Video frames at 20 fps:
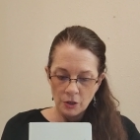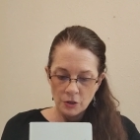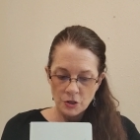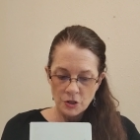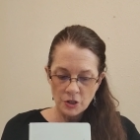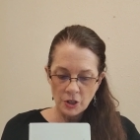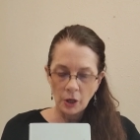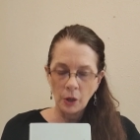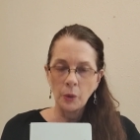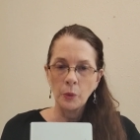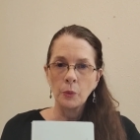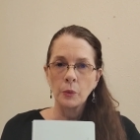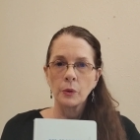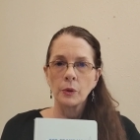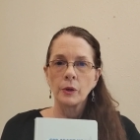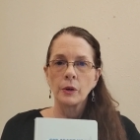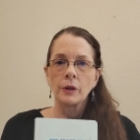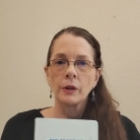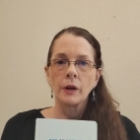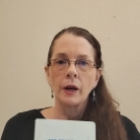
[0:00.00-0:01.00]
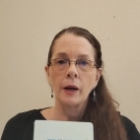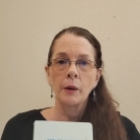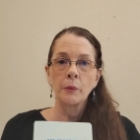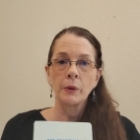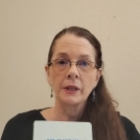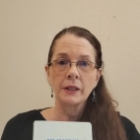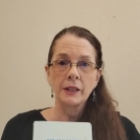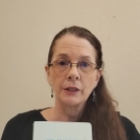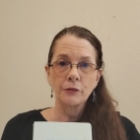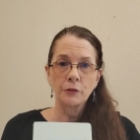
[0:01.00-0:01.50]
So I
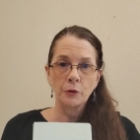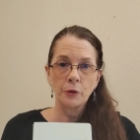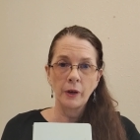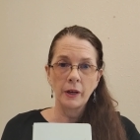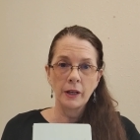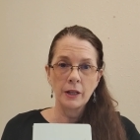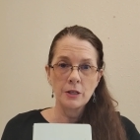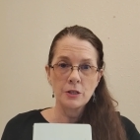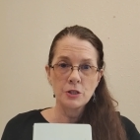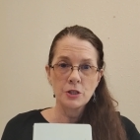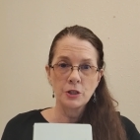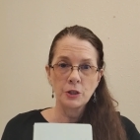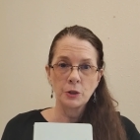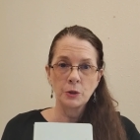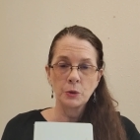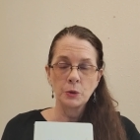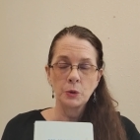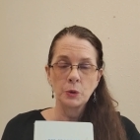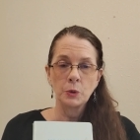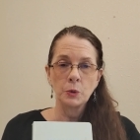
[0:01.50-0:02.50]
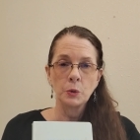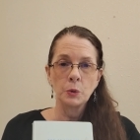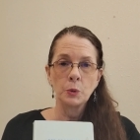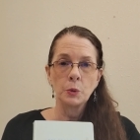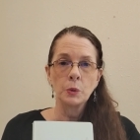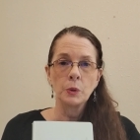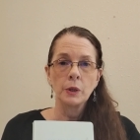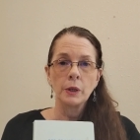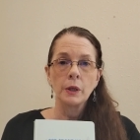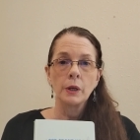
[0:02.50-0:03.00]
want to give credit to
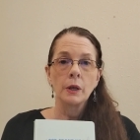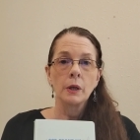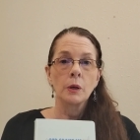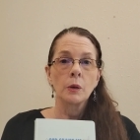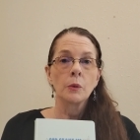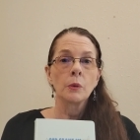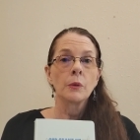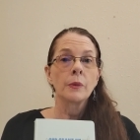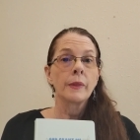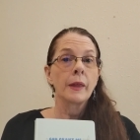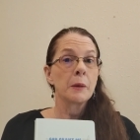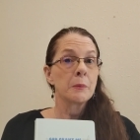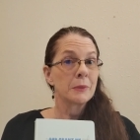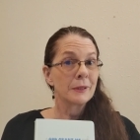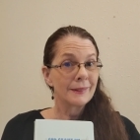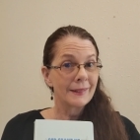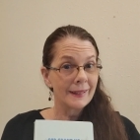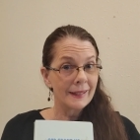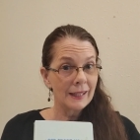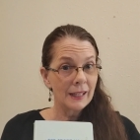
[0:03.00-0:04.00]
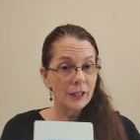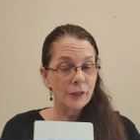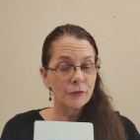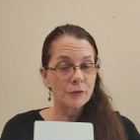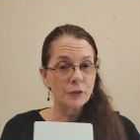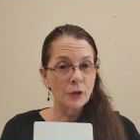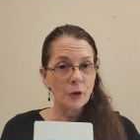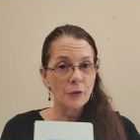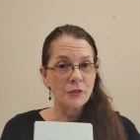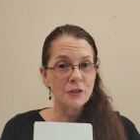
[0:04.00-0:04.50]
who they
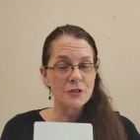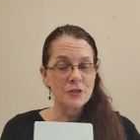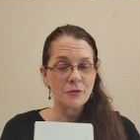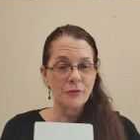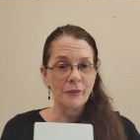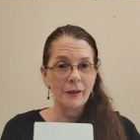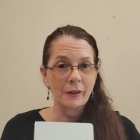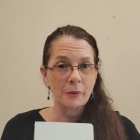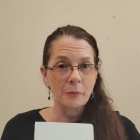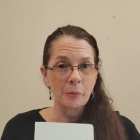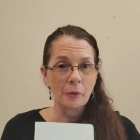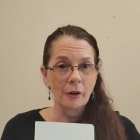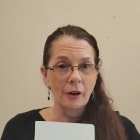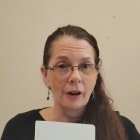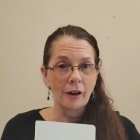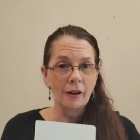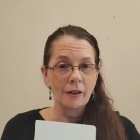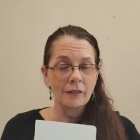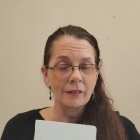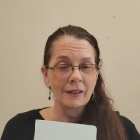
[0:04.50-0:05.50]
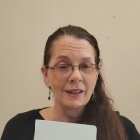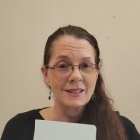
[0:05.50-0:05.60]
believe wrote the Serenity Prayer.